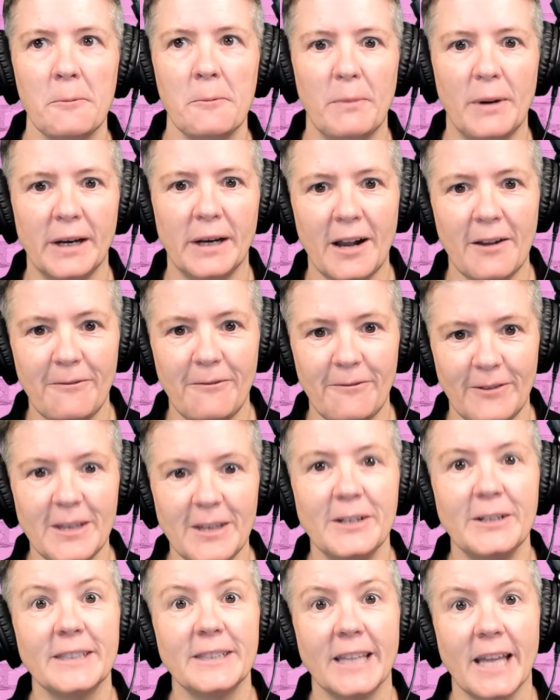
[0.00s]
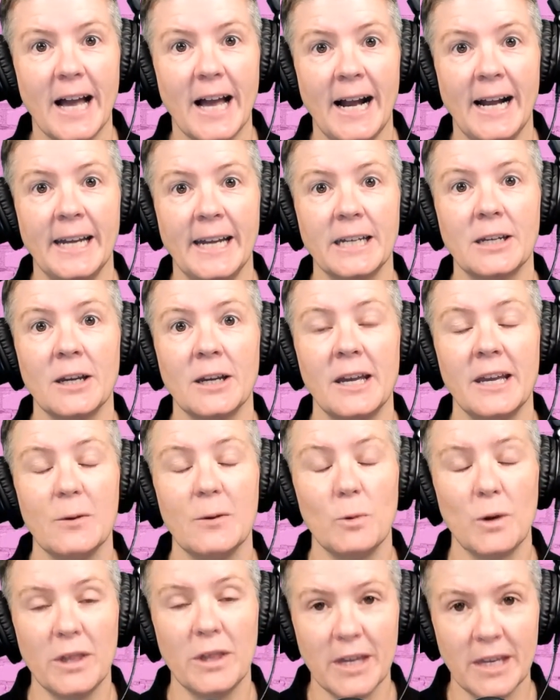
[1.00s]
but I feel like
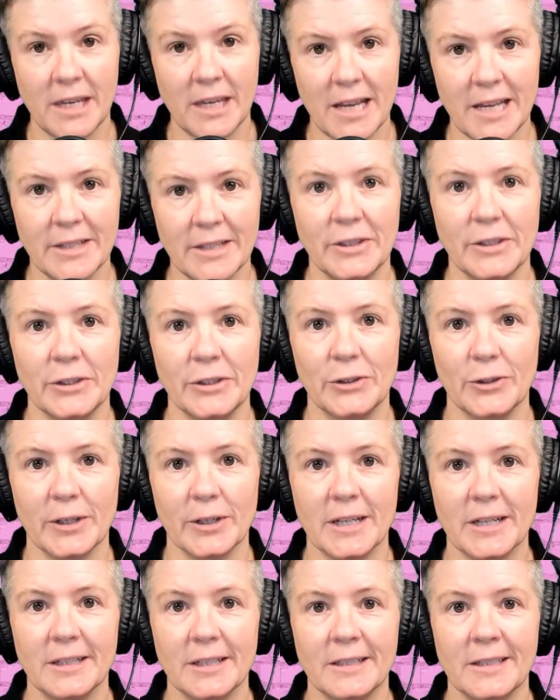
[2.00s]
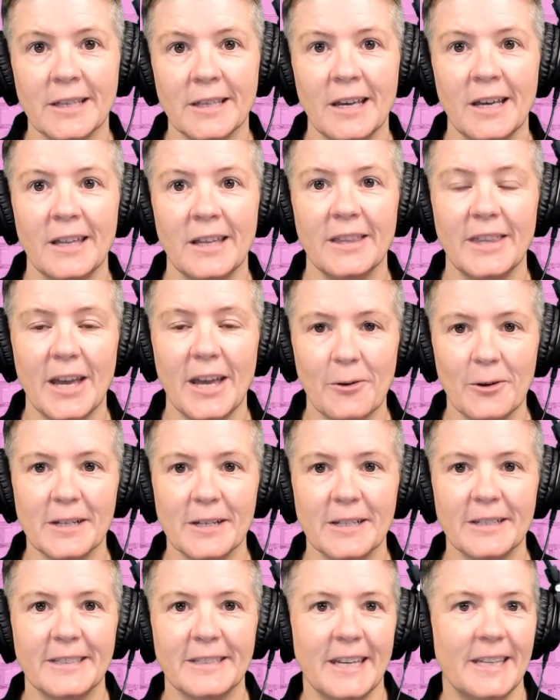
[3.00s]
within industries, there
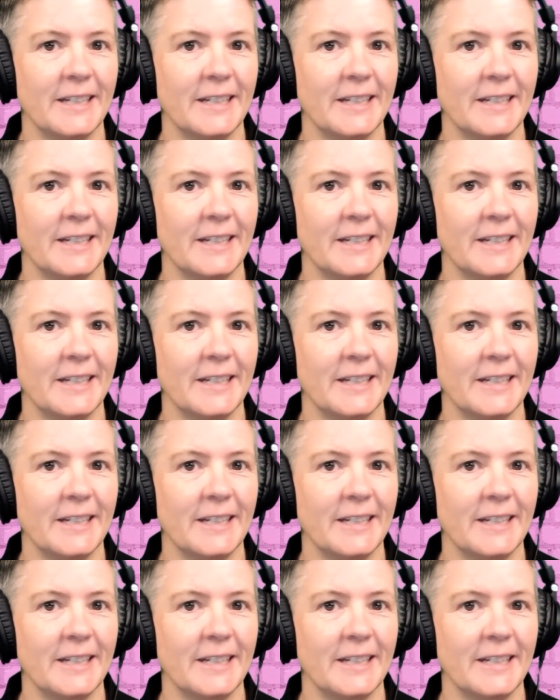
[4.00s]
is